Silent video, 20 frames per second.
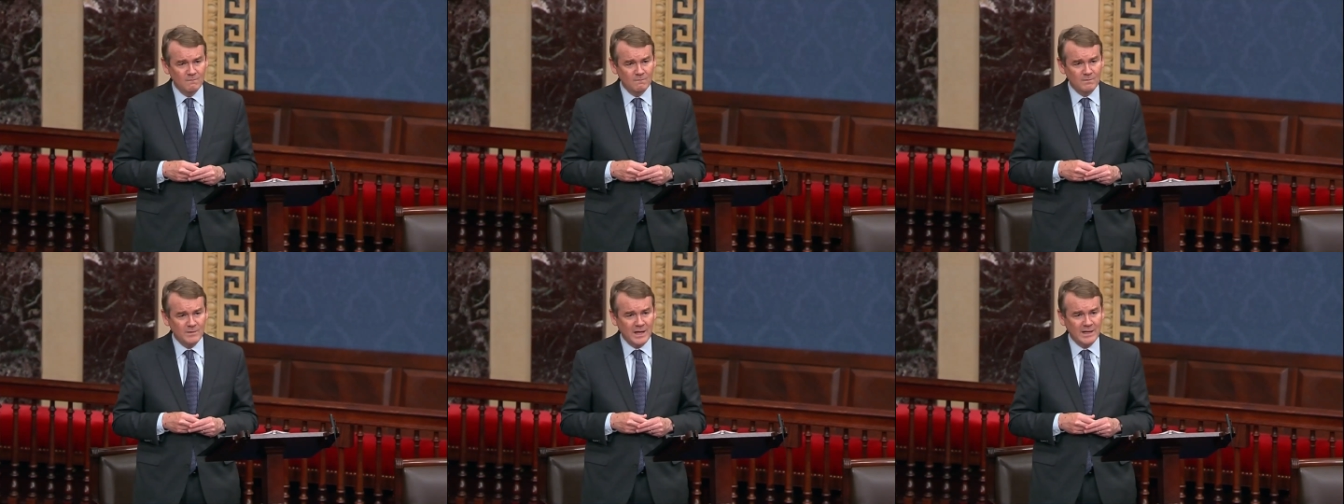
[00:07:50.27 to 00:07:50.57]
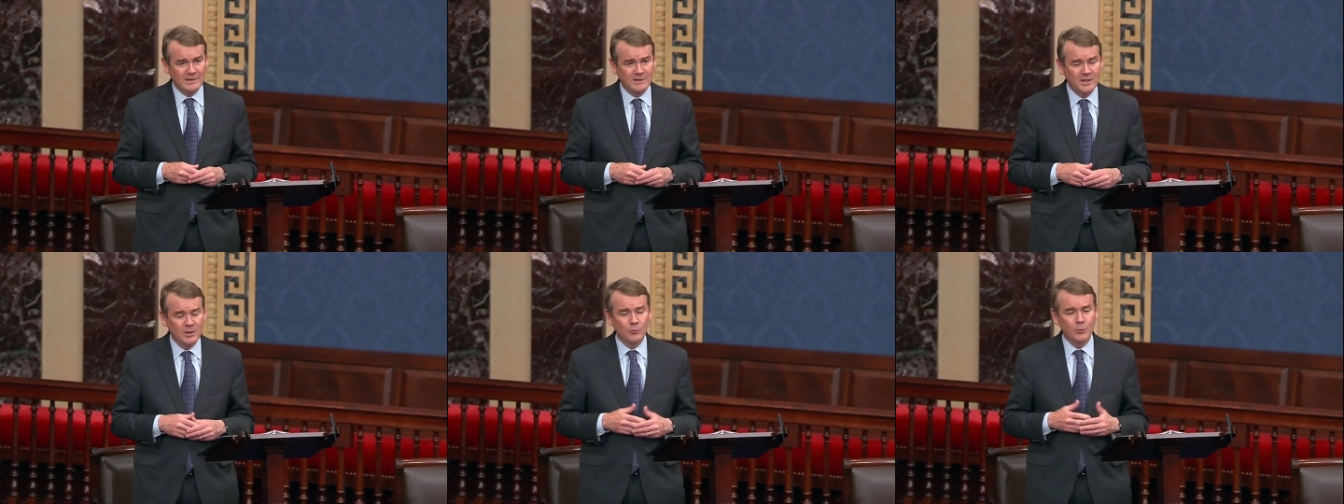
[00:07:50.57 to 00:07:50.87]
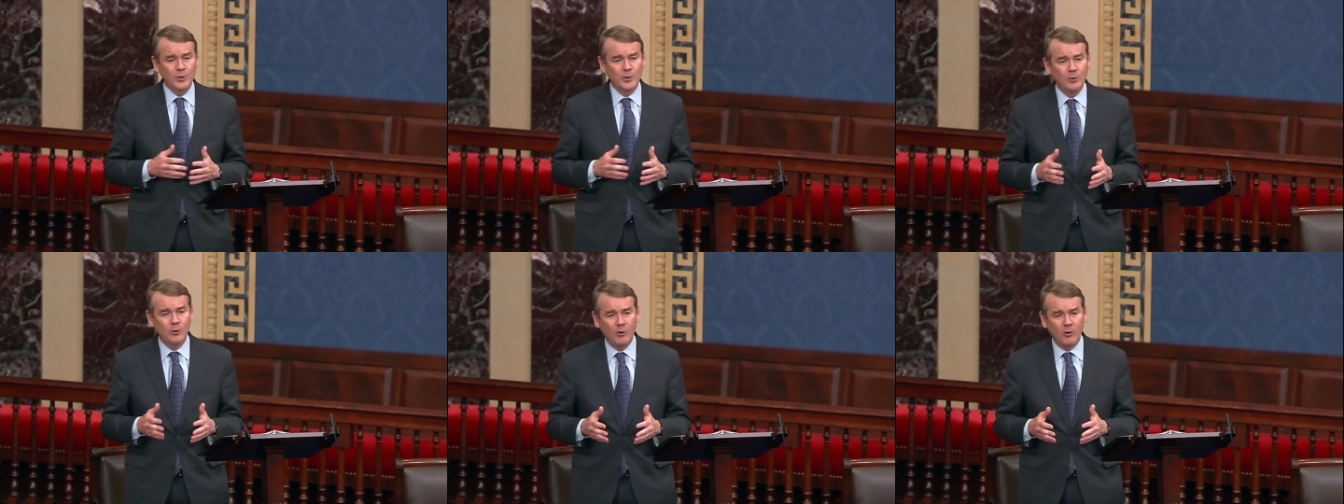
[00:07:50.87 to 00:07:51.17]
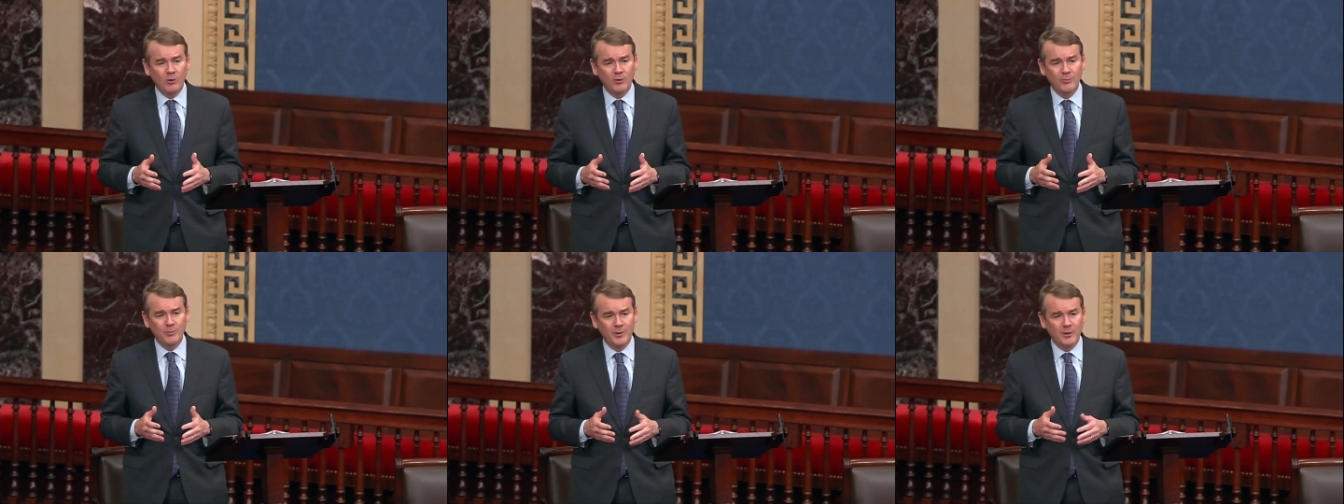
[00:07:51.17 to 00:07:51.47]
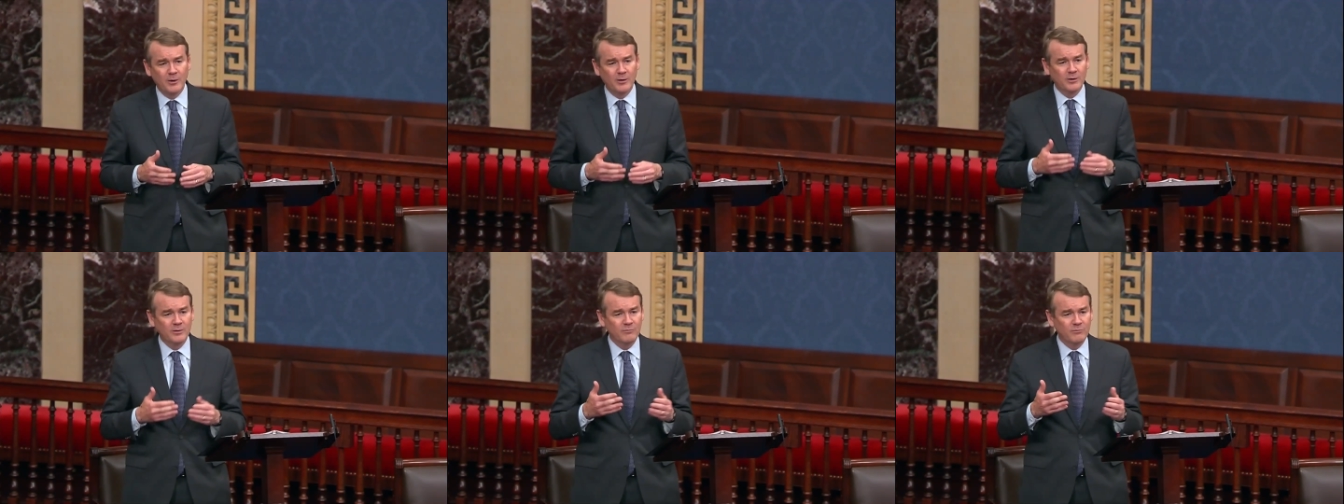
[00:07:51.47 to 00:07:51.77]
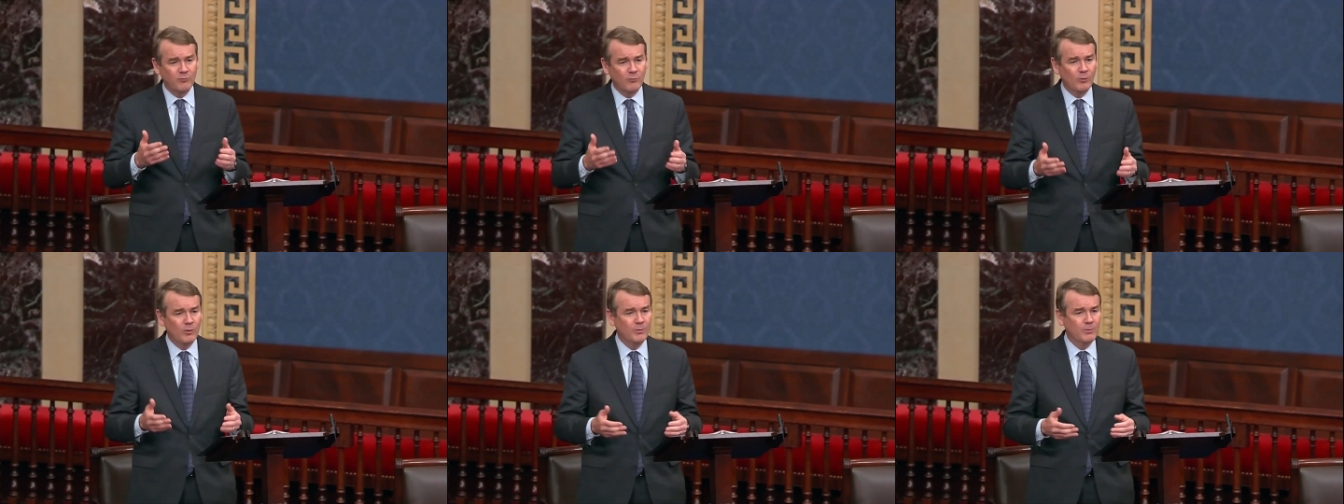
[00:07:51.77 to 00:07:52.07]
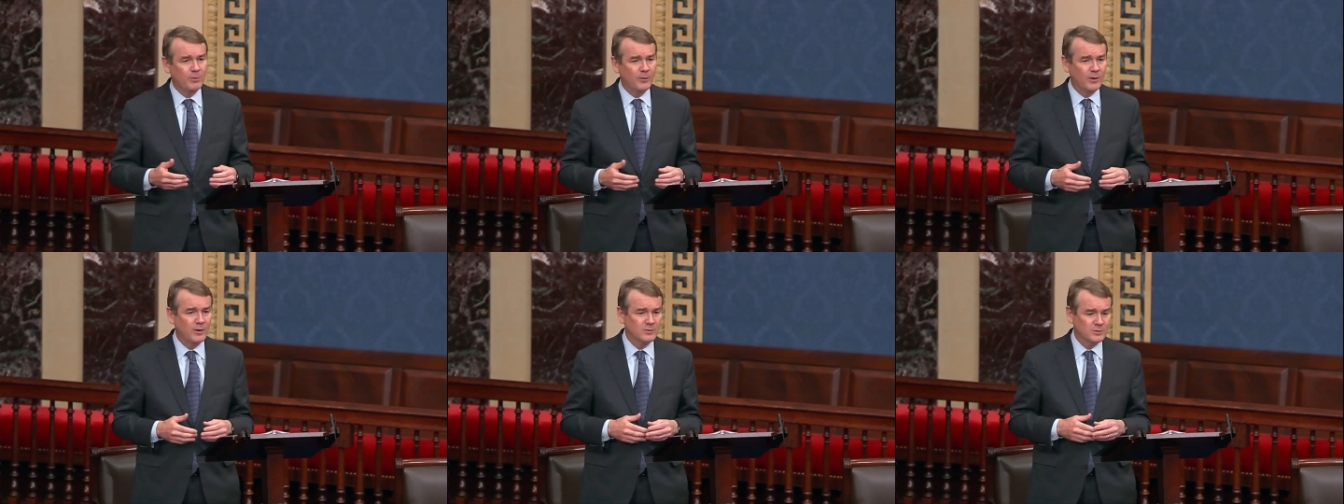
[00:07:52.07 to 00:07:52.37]
that thing we called American foreign
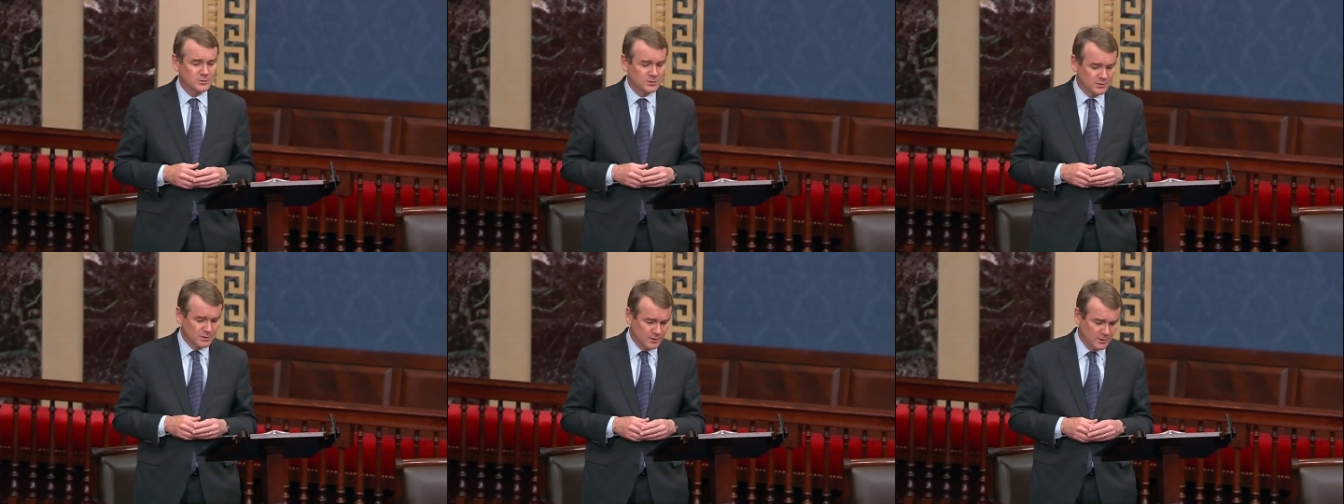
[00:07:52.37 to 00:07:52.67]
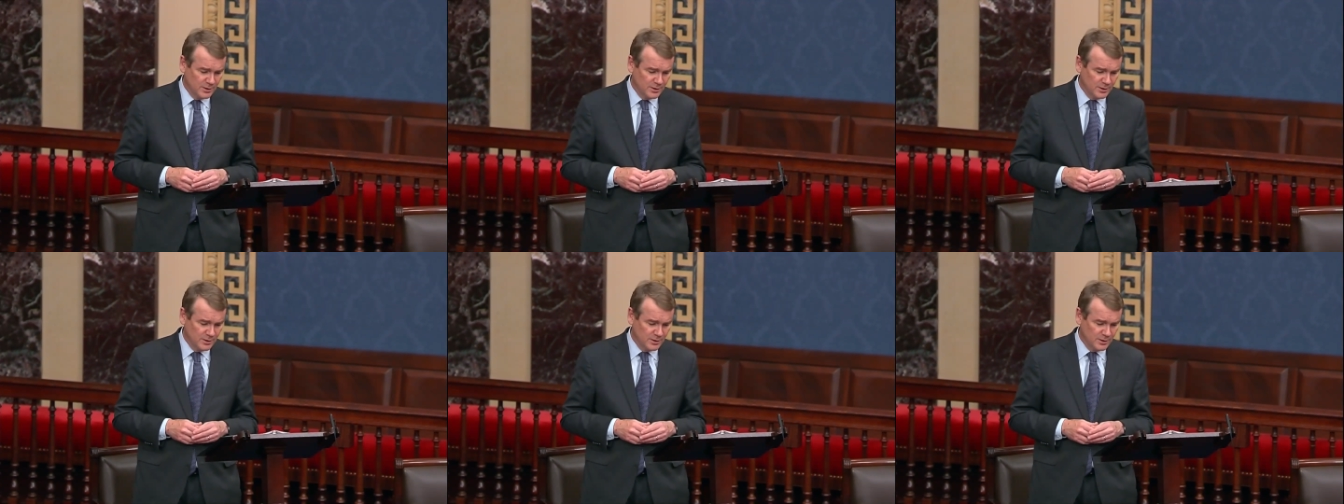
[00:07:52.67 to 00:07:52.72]
policy.